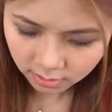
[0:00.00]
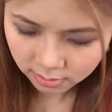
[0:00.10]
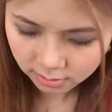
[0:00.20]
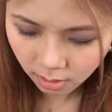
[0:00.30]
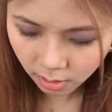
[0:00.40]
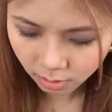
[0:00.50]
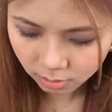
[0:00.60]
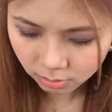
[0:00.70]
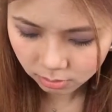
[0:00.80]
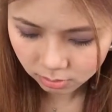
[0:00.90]
So
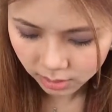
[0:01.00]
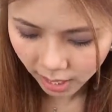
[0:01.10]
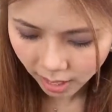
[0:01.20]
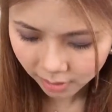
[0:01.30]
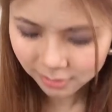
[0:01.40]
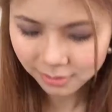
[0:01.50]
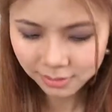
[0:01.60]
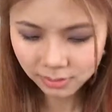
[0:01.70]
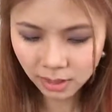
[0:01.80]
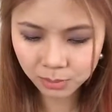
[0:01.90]
yeah,
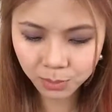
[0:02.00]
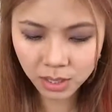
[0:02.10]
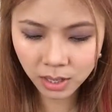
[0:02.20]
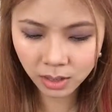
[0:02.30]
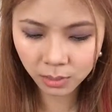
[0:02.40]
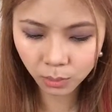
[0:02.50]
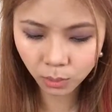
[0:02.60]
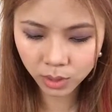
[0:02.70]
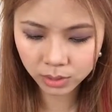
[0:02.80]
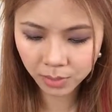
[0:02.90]
that's pretty
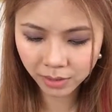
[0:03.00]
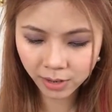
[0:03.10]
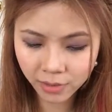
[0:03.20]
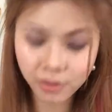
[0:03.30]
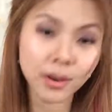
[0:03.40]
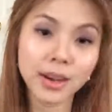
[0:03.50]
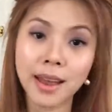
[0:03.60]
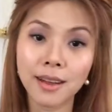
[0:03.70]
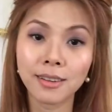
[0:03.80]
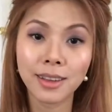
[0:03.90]
what's my favorite right
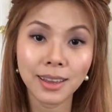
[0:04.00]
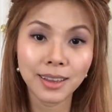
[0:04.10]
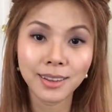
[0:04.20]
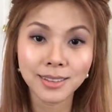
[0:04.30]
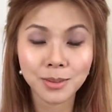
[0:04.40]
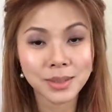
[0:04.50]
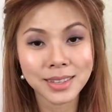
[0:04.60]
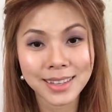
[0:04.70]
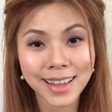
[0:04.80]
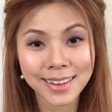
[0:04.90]
now. So once
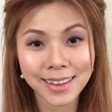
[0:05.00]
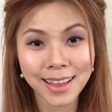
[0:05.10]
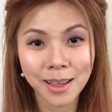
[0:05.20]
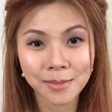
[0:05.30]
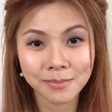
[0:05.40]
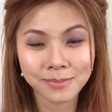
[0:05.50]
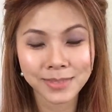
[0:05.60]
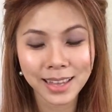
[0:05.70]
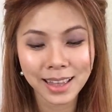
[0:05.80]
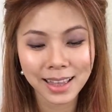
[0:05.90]
again,
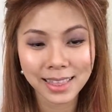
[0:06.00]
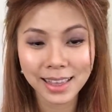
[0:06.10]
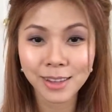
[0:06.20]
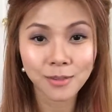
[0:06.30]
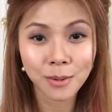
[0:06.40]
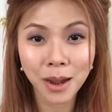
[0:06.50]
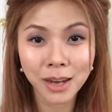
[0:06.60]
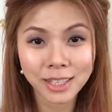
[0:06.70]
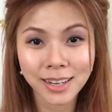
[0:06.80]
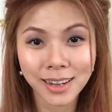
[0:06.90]
thank you for
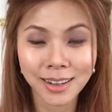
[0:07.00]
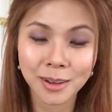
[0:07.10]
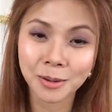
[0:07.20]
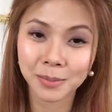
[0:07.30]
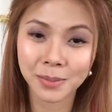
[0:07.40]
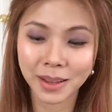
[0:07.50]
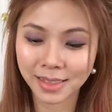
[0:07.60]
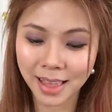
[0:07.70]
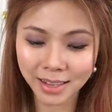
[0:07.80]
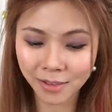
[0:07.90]
watching. I hope
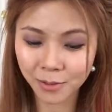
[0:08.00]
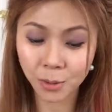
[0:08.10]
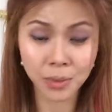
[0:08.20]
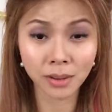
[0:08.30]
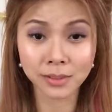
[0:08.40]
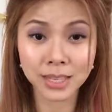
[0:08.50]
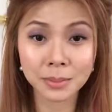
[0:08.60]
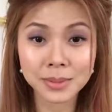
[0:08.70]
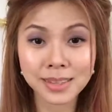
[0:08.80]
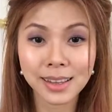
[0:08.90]
that gives you a bit of
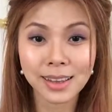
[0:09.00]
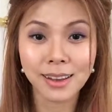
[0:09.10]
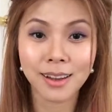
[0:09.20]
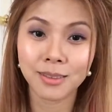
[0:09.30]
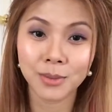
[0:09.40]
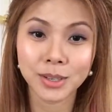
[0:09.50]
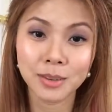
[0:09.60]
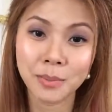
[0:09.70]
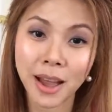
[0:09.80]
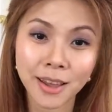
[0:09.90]
tips on what to
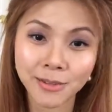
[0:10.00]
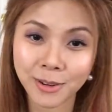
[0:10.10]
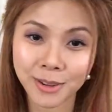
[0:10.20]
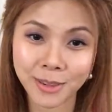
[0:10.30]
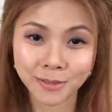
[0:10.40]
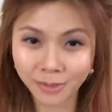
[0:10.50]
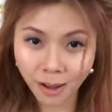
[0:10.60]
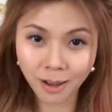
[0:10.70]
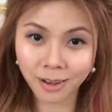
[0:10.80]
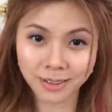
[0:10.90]
buy for the
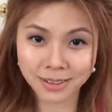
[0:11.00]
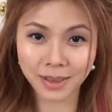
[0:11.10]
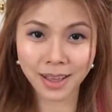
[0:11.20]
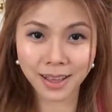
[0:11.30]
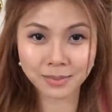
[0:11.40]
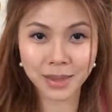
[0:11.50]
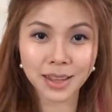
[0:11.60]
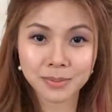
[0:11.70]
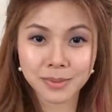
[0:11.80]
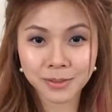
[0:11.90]
fall
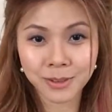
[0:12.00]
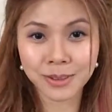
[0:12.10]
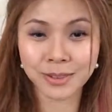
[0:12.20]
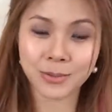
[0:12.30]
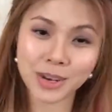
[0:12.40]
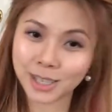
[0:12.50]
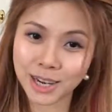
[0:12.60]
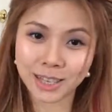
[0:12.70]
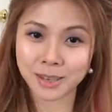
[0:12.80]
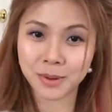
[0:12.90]
makeup if you want to
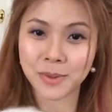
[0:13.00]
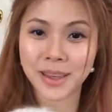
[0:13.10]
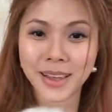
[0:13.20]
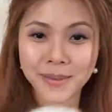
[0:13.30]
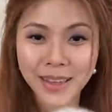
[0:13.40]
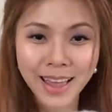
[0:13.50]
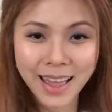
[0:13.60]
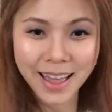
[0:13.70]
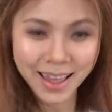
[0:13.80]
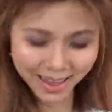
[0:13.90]
change up your makeup.
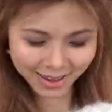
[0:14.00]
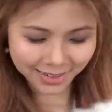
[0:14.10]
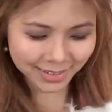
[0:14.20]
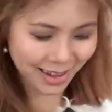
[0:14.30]
And